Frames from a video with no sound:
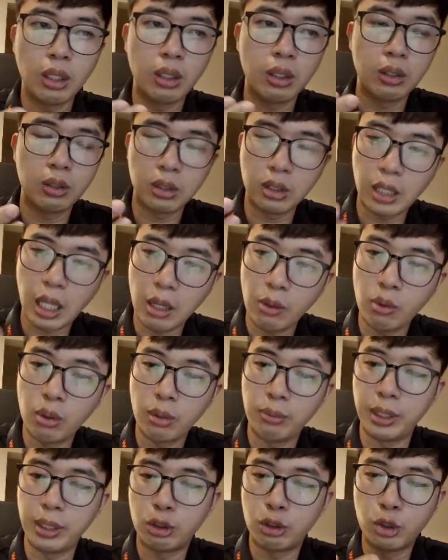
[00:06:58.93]
there will
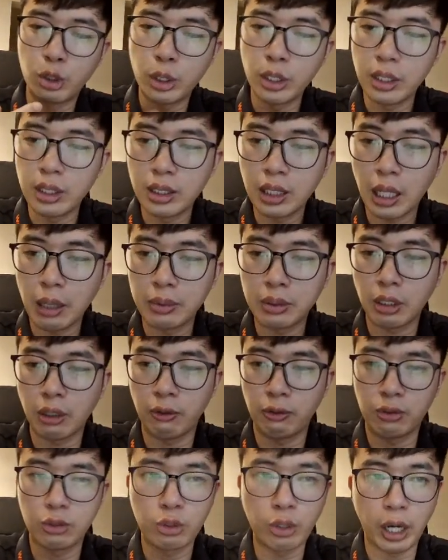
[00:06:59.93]
be 3 types
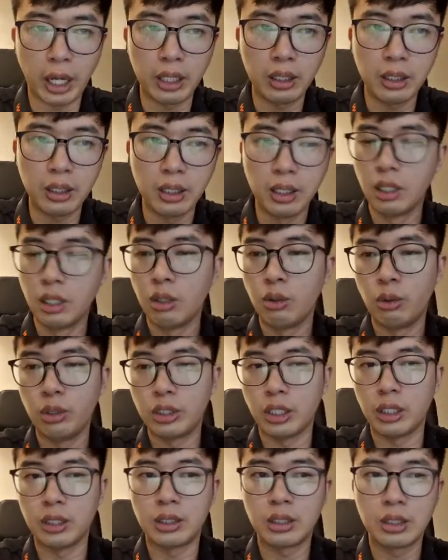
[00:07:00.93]
of trend, which
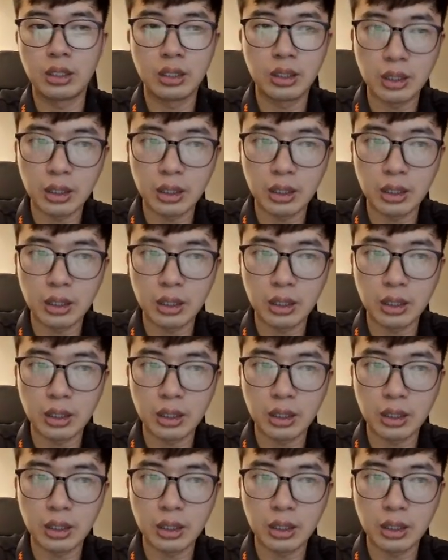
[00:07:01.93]
is